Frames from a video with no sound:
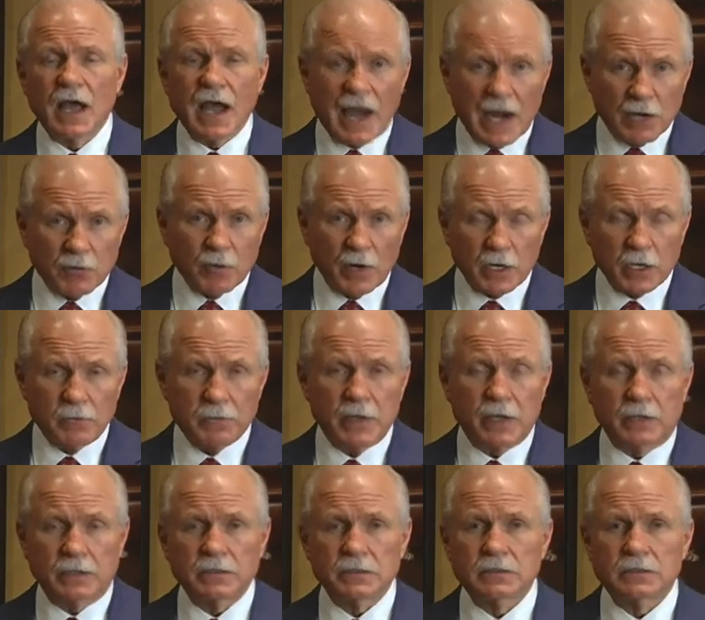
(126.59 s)
I'd
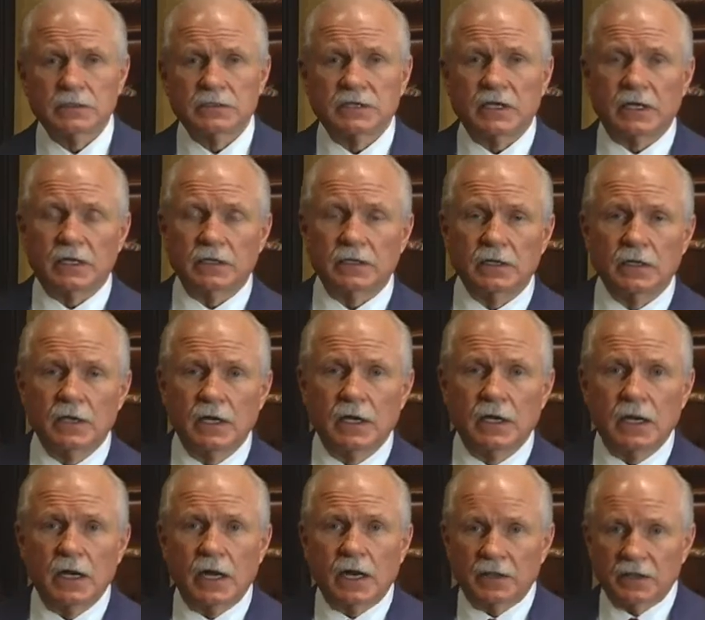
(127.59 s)
recommend Ted
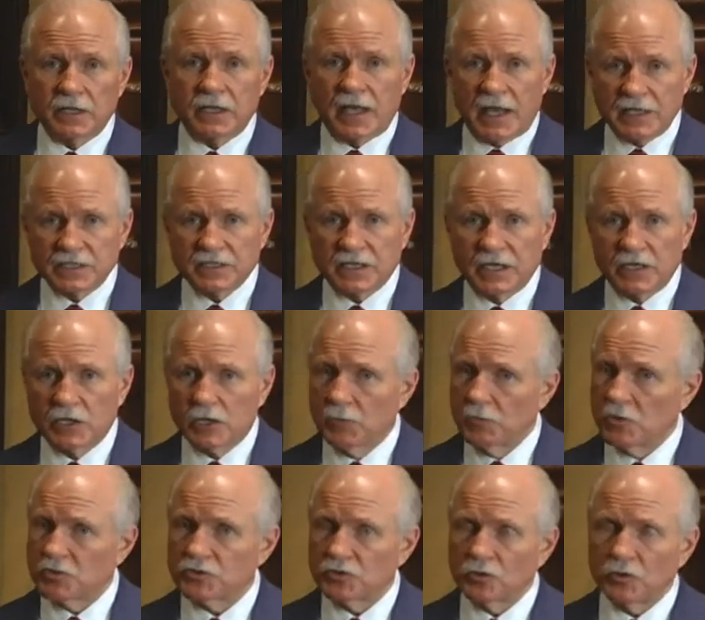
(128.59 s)
and the Cascade
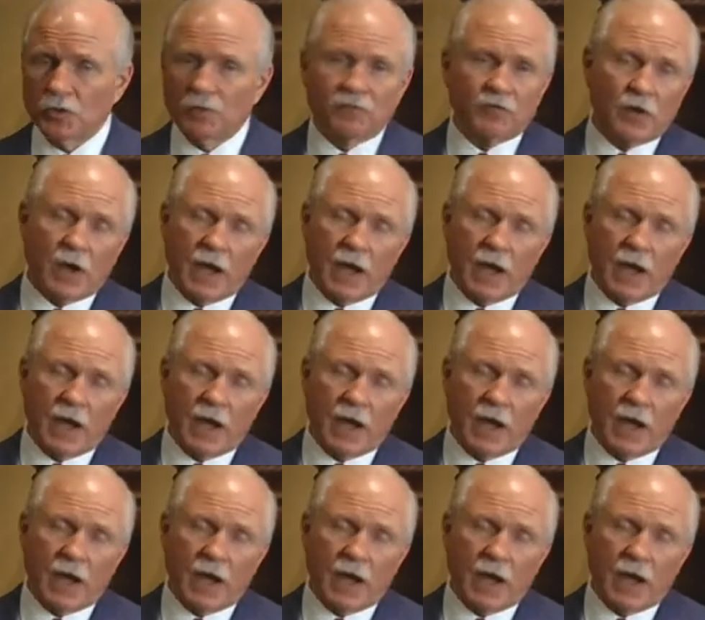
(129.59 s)
Commercial Group